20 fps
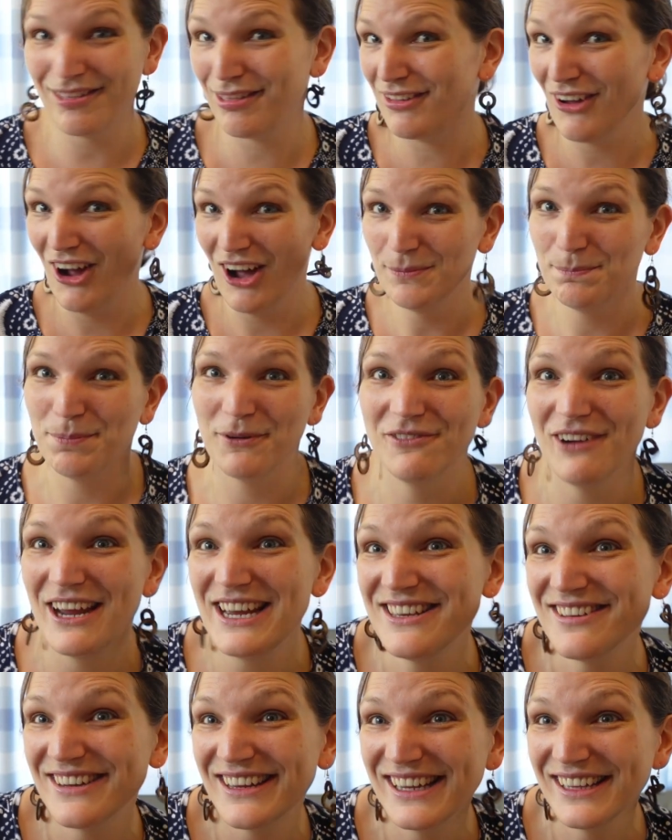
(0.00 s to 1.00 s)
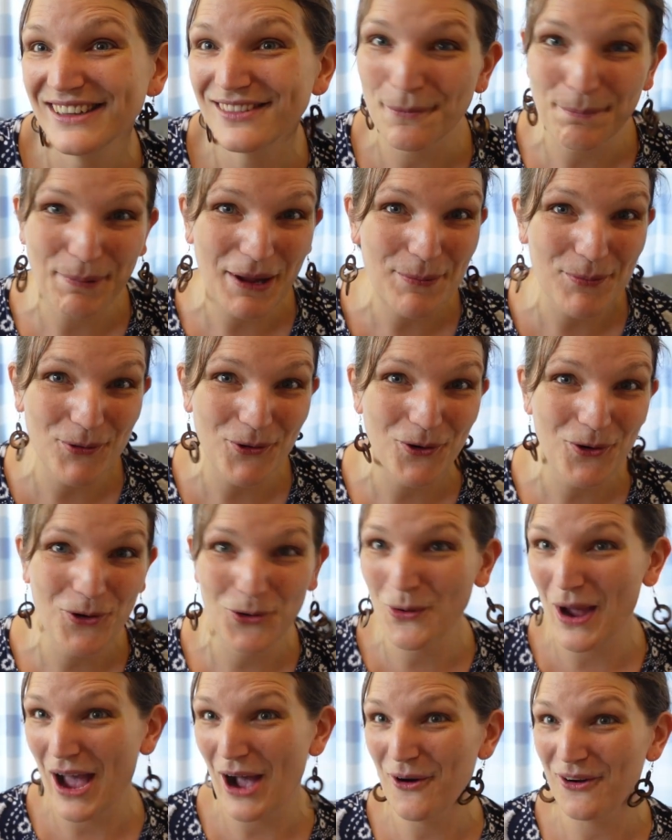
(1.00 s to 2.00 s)
start berating the people
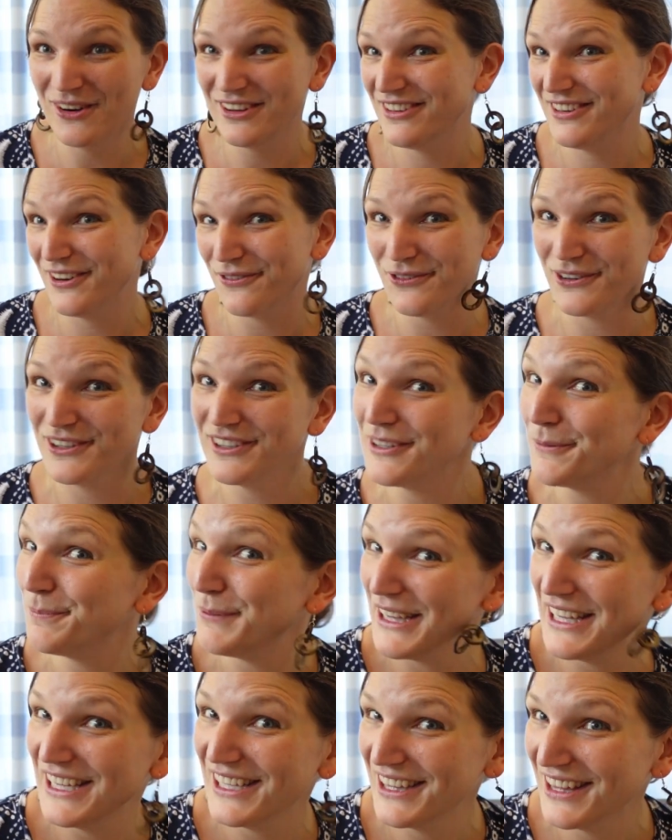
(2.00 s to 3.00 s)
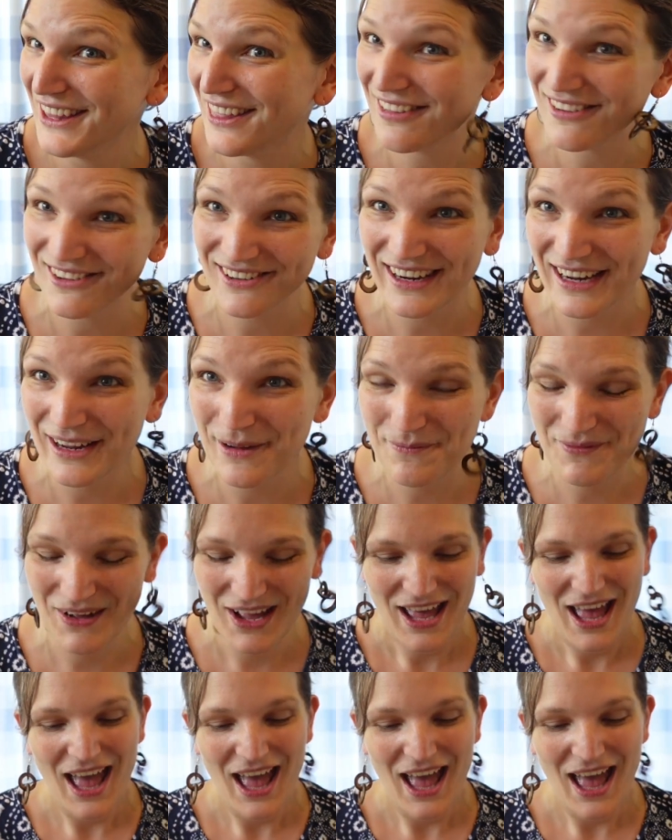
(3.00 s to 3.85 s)
who held different opinions to him.